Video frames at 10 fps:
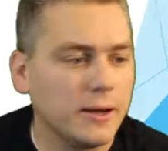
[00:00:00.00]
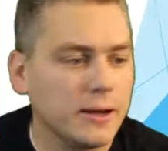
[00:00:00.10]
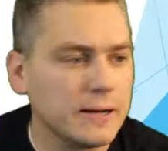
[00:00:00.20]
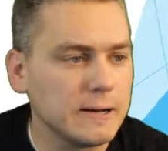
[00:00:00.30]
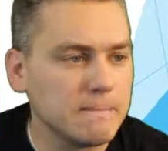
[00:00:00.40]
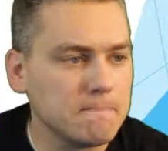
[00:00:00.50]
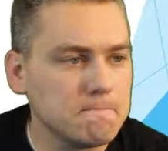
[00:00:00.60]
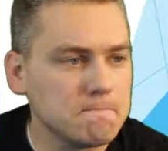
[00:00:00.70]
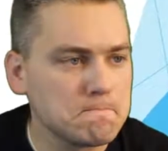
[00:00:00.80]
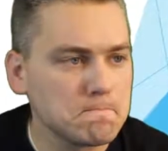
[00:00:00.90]
And
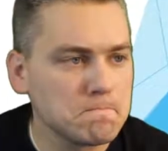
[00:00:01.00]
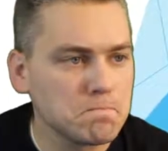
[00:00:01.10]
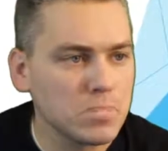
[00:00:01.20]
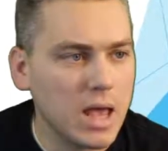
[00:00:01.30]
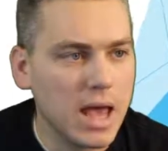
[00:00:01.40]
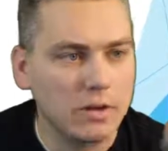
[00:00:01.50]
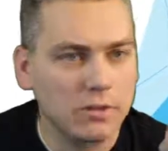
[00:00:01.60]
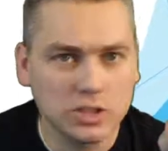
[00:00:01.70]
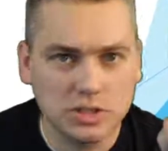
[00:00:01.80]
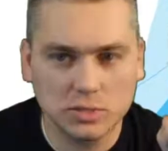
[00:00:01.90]
of
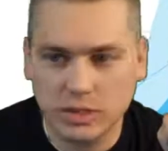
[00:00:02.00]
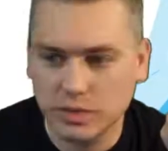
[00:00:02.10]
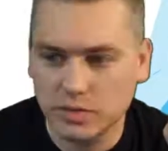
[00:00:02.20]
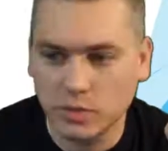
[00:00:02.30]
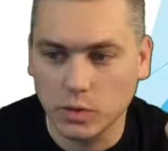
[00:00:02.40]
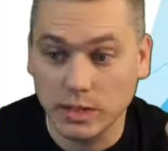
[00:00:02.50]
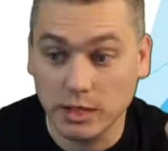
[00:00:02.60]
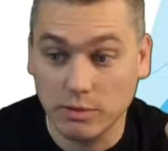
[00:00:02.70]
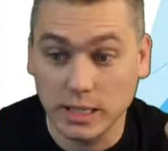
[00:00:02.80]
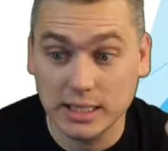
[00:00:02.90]
course, this one here is 4
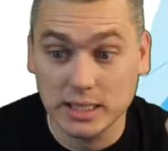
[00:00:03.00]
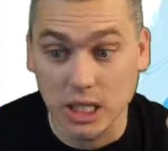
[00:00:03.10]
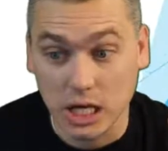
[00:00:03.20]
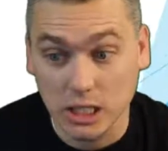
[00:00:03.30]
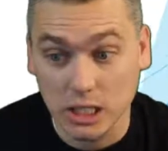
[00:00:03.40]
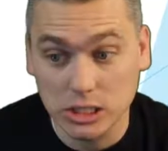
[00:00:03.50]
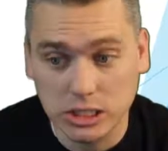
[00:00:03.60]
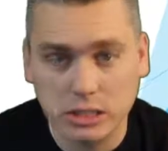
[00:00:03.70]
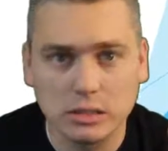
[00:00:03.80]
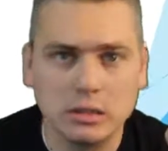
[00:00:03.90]
terabytes large.
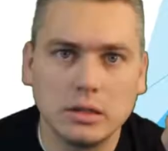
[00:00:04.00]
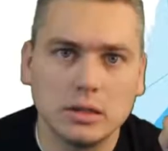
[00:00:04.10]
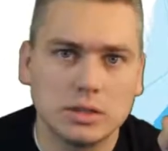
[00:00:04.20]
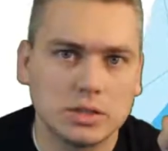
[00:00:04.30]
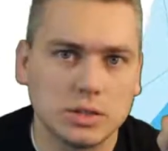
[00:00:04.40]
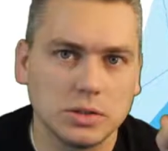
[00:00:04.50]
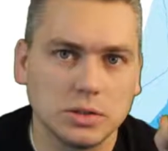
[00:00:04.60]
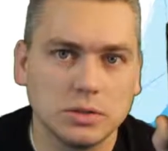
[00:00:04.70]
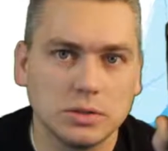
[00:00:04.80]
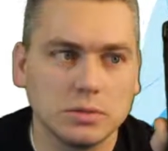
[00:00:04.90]

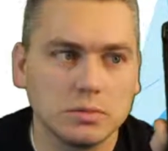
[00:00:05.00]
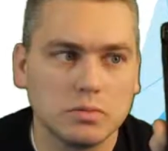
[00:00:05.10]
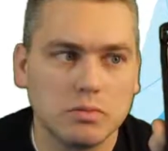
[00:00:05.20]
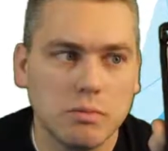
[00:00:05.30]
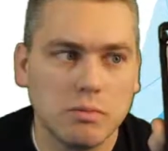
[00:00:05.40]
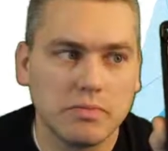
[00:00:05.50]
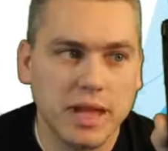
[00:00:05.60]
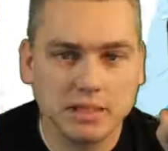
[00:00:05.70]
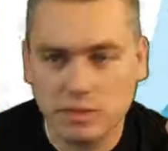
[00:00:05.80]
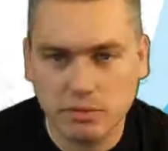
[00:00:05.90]
So
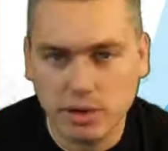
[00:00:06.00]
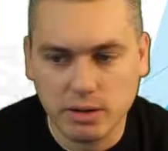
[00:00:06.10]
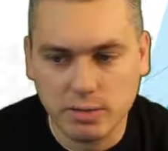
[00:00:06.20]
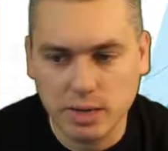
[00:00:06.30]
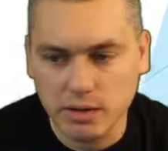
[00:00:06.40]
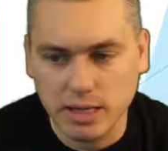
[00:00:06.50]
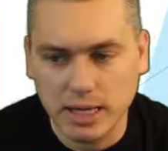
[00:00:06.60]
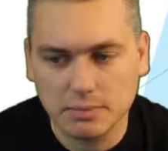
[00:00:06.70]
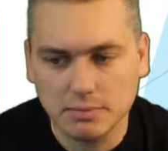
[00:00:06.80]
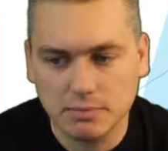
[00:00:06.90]
that's what I would recommend you
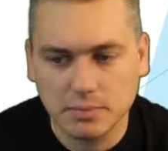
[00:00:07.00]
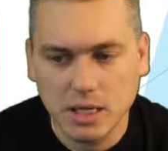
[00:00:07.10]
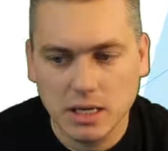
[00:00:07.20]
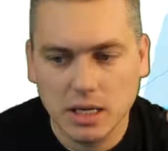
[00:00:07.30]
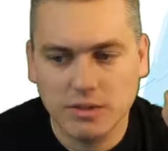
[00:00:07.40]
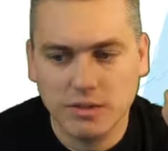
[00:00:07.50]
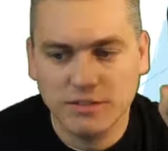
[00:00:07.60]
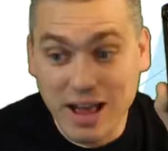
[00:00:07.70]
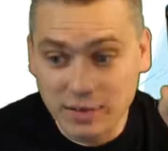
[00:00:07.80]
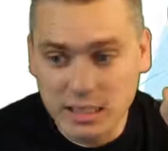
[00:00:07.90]
get. Get
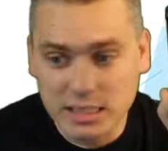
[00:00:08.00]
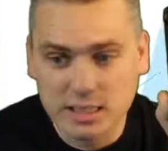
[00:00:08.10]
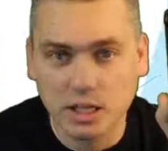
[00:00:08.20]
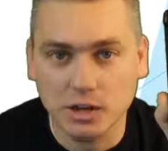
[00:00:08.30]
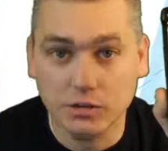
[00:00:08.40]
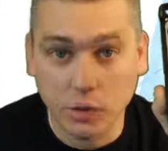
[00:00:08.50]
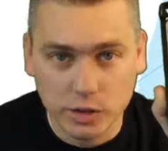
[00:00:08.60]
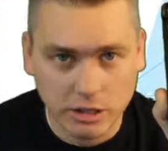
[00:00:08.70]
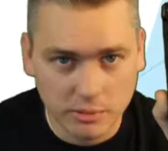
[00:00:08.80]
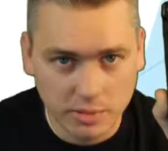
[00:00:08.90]
5 of these that are 4
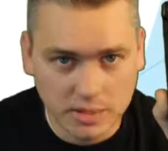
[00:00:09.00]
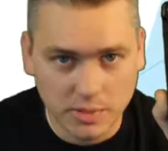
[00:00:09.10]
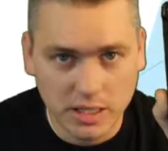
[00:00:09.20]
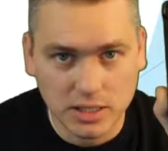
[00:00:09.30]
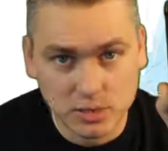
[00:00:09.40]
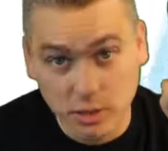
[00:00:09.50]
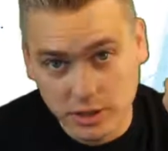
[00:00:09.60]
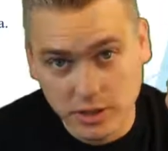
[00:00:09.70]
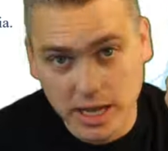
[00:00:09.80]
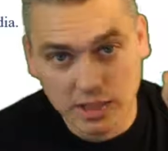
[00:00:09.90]
terabytes a piece. One's
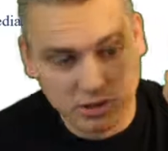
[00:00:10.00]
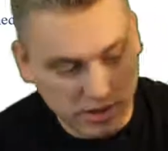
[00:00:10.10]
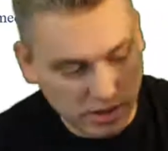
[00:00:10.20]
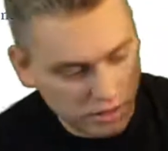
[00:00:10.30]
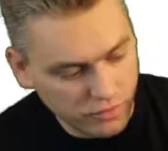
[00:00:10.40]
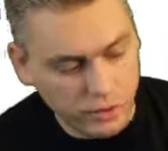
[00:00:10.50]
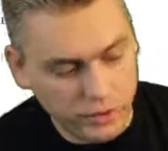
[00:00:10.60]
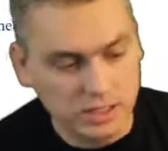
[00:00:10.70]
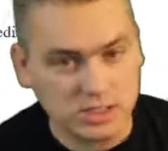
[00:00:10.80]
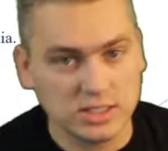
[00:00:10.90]
your extra. The other 4 you're
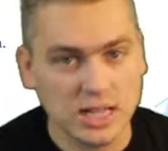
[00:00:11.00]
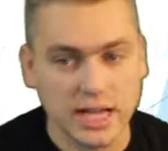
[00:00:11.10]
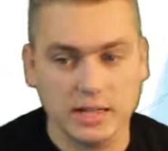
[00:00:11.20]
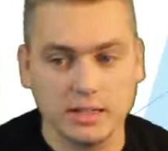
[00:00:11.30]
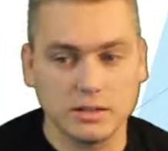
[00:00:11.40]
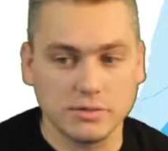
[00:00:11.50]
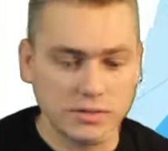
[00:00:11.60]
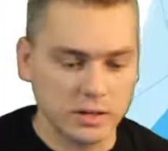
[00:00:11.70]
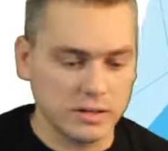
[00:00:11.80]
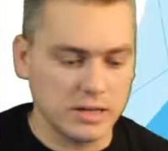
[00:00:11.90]
going to slide into the
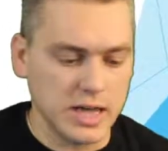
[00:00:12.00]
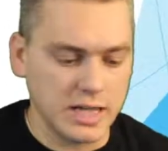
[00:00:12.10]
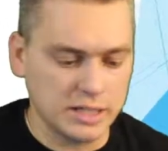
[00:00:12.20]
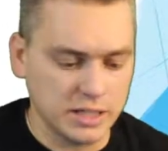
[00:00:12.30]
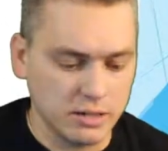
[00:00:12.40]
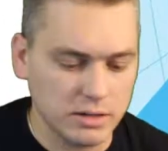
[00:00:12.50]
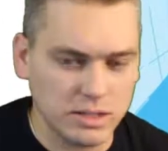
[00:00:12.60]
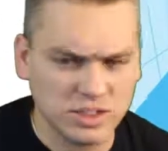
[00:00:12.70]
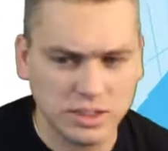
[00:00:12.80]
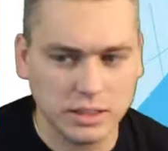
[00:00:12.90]
front of the NAS here. And I'll
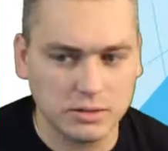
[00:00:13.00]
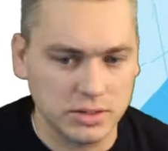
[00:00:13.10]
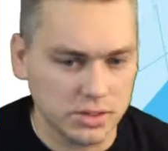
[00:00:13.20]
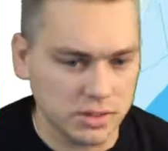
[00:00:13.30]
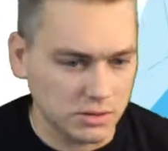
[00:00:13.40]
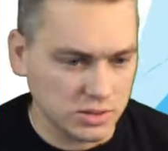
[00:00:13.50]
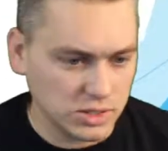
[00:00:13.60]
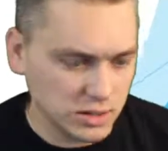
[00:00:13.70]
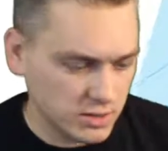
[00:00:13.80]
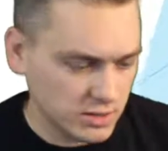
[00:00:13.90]
show you how to install those
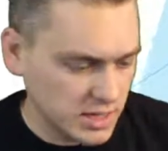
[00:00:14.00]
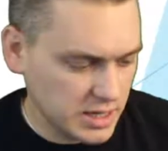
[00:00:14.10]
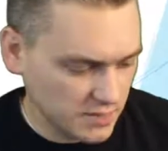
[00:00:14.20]
another day.